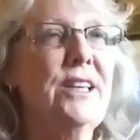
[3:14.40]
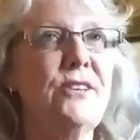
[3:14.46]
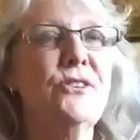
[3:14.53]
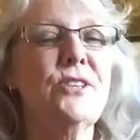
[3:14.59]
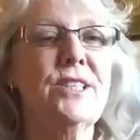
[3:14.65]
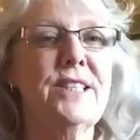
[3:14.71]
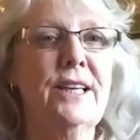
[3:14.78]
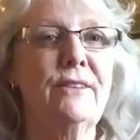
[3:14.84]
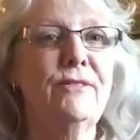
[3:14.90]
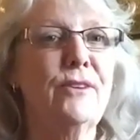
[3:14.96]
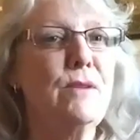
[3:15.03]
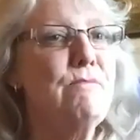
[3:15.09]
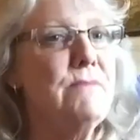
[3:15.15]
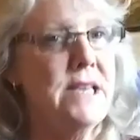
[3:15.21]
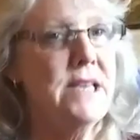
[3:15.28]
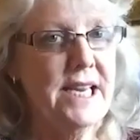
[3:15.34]
interesting for
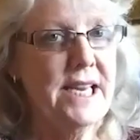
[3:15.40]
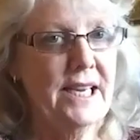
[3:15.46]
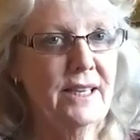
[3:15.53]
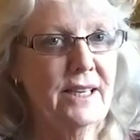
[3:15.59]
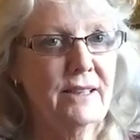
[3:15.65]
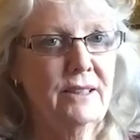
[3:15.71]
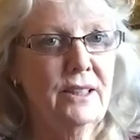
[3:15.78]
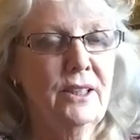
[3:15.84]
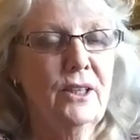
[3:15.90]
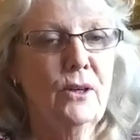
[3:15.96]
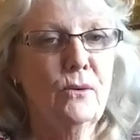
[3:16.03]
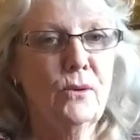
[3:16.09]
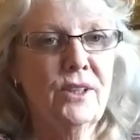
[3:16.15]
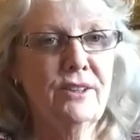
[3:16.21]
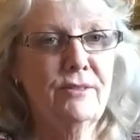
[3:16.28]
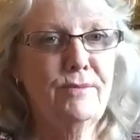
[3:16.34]
me
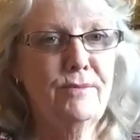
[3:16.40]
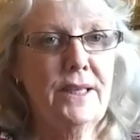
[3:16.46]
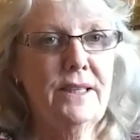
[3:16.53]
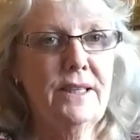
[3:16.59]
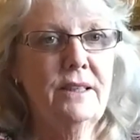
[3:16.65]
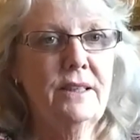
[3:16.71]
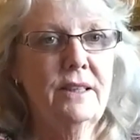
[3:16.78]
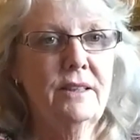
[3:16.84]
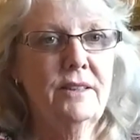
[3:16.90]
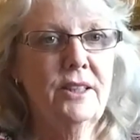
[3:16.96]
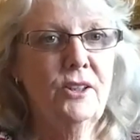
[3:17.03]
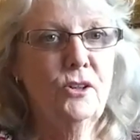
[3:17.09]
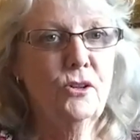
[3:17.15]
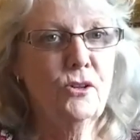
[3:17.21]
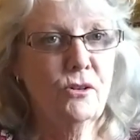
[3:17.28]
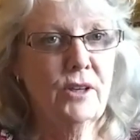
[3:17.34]
would have been the
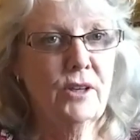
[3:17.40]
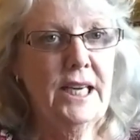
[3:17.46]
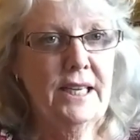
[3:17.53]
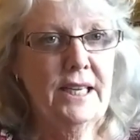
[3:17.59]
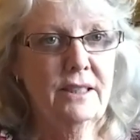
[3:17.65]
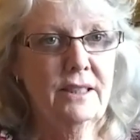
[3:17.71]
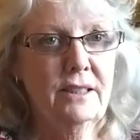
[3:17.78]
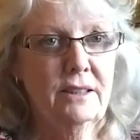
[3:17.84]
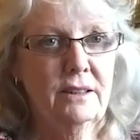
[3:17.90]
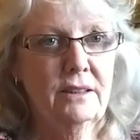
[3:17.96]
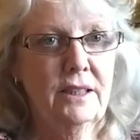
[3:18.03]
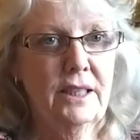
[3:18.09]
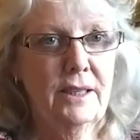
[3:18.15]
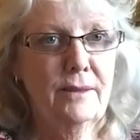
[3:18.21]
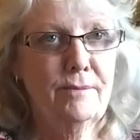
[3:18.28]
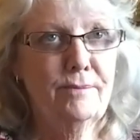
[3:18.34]
Ukraine,
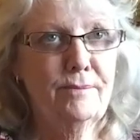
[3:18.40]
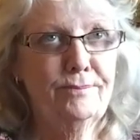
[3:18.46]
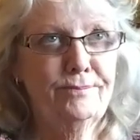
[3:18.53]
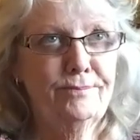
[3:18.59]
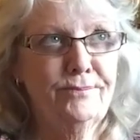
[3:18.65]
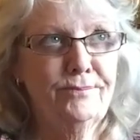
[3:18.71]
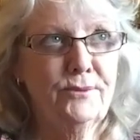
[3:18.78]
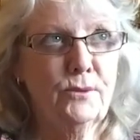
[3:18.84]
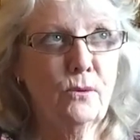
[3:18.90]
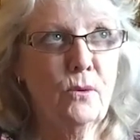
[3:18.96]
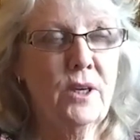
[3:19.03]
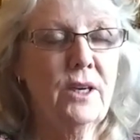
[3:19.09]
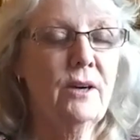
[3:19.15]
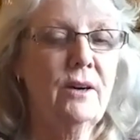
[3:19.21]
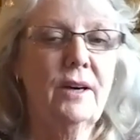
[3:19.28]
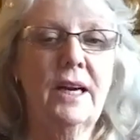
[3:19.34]

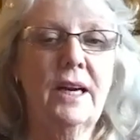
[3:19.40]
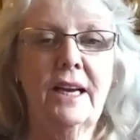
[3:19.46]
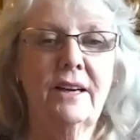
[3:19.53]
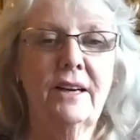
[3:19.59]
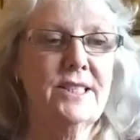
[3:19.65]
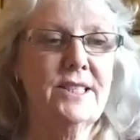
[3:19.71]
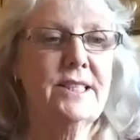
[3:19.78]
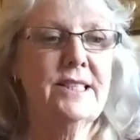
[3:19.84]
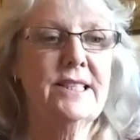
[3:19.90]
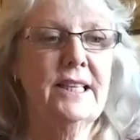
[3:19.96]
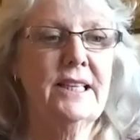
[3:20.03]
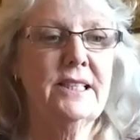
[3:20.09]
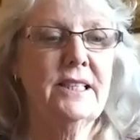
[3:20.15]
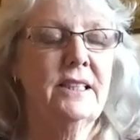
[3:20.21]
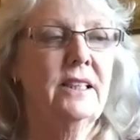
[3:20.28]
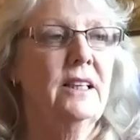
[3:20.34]
where I had to
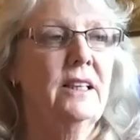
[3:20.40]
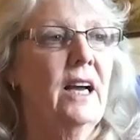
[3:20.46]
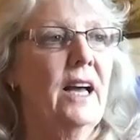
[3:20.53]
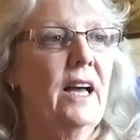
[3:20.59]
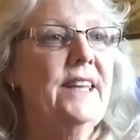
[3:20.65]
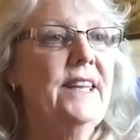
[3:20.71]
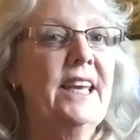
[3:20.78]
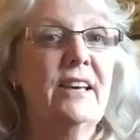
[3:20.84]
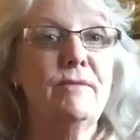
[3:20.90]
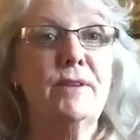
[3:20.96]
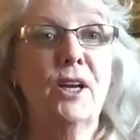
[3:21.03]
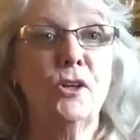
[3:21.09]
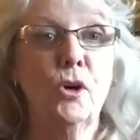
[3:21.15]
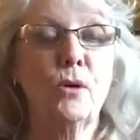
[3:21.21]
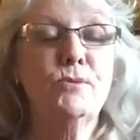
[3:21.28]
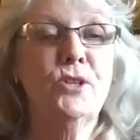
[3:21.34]
sit and they gave me
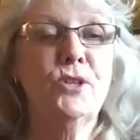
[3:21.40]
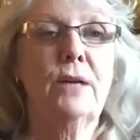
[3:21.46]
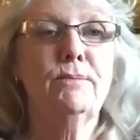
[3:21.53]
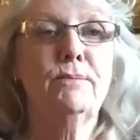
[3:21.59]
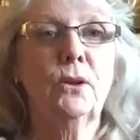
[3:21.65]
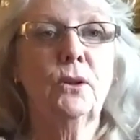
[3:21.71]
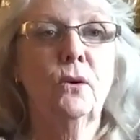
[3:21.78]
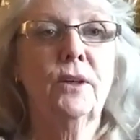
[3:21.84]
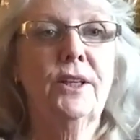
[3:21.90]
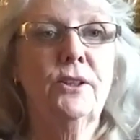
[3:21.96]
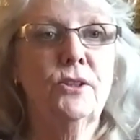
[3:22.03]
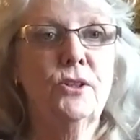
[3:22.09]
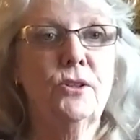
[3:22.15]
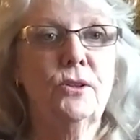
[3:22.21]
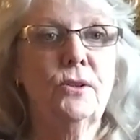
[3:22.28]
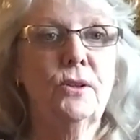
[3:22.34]
an object belonging
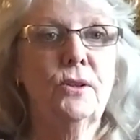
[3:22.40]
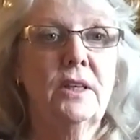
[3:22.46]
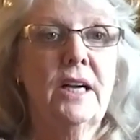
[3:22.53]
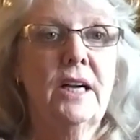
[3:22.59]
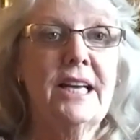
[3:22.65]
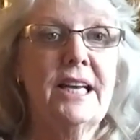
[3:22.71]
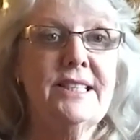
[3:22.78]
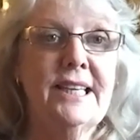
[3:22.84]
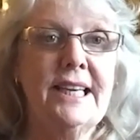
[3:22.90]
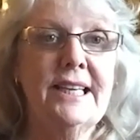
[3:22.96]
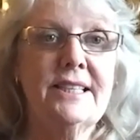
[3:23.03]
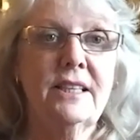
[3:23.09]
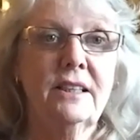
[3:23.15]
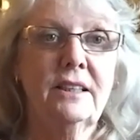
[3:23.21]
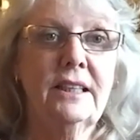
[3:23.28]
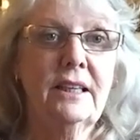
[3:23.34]
to a dead
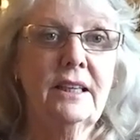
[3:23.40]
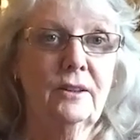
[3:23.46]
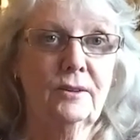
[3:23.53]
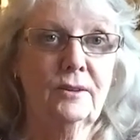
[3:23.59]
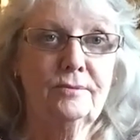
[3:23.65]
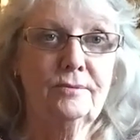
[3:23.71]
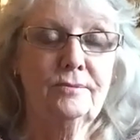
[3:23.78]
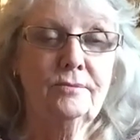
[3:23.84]
girl.